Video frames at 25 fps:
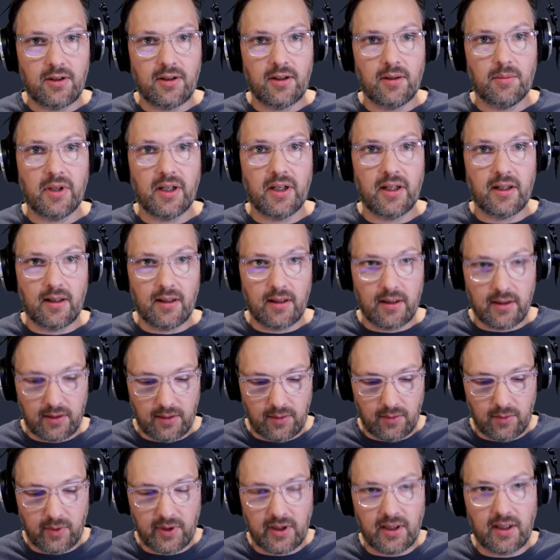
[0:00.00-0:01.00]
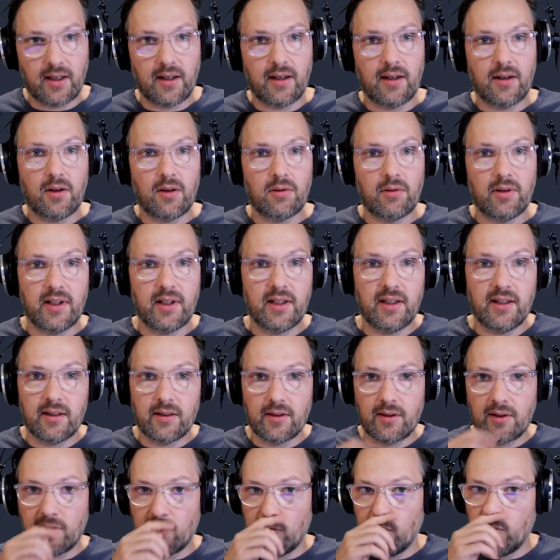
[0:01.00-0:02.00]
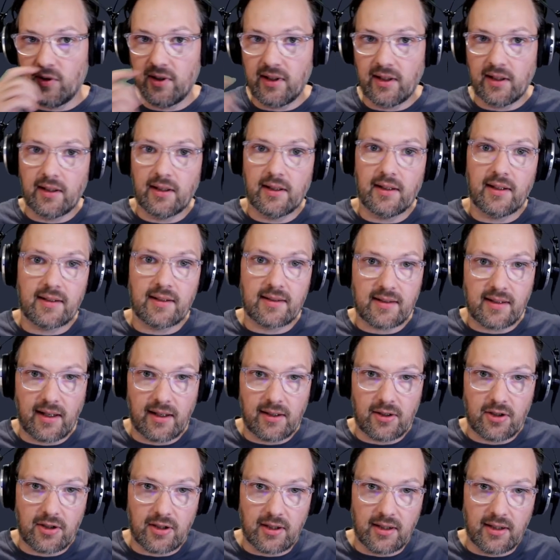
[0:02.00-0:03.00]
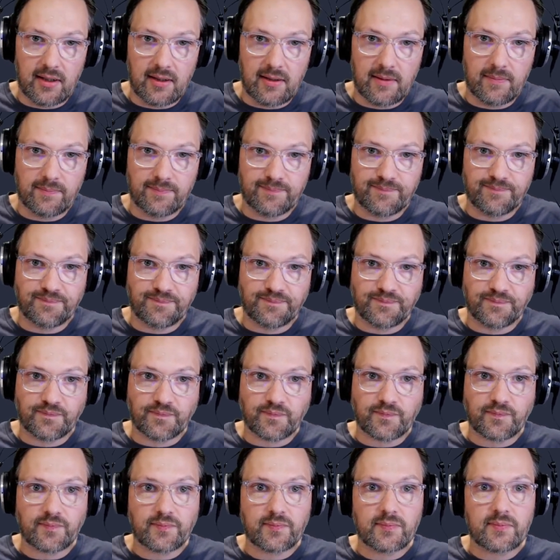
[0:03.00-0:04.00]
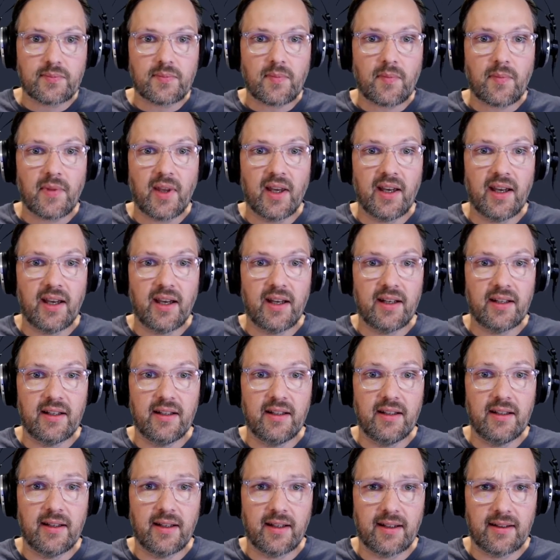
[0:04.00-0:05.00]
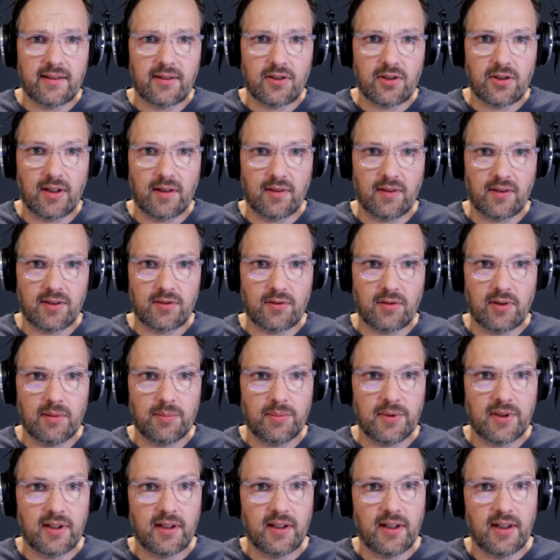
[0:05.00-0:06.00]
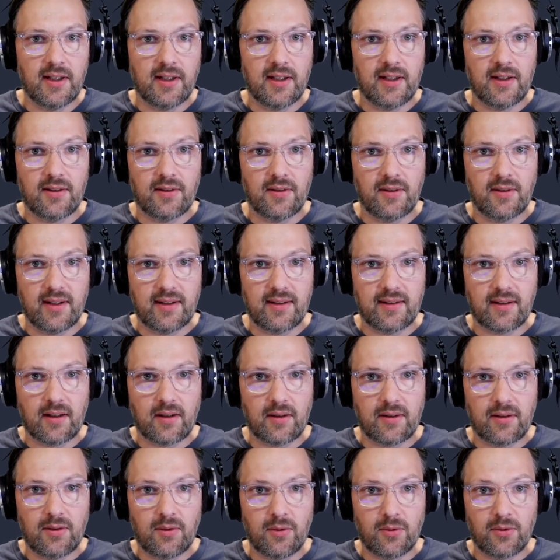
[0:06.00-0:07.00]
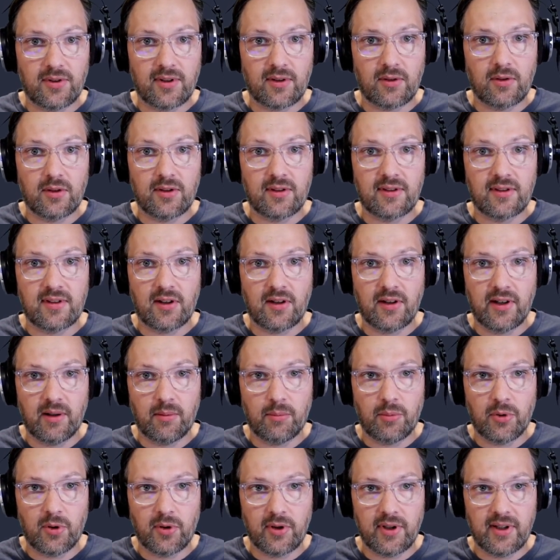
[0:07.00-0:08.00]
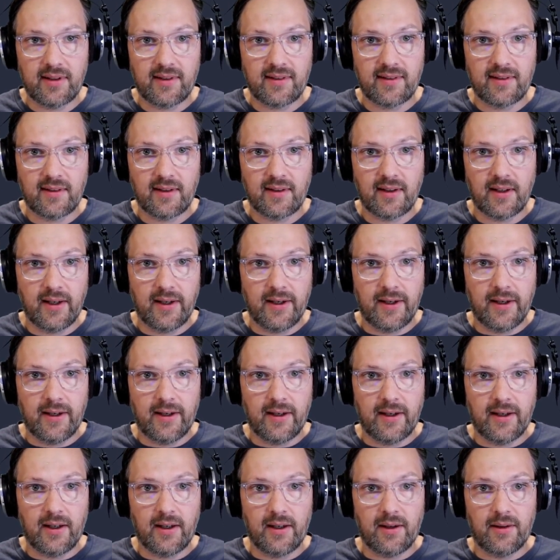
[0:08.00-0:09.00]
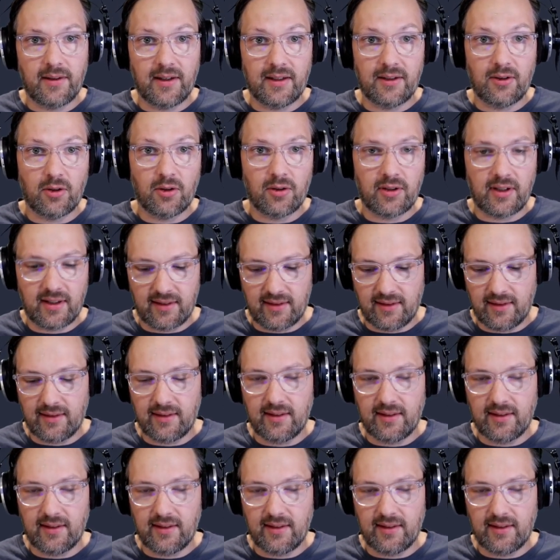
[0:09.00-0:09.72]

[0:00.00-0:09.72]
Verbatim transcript: M L, we are already including a style sheet and an index JavaScript. So that's our, those are good starting points. Uh, they don't exist